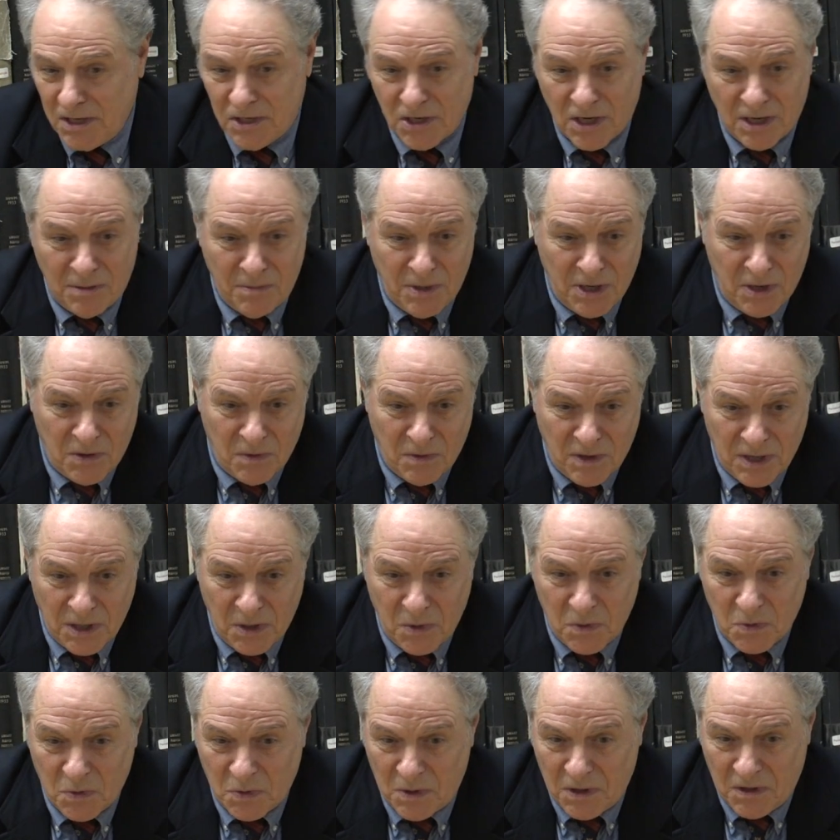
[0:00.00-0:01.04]
John Mincarelli
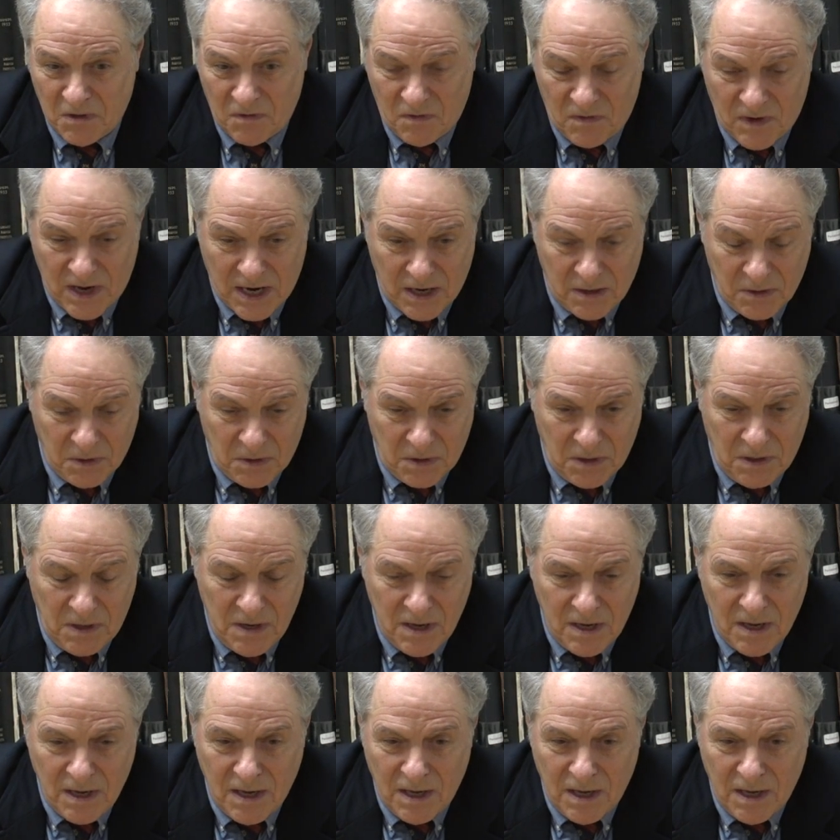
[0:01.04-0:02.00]
was one of the faculty.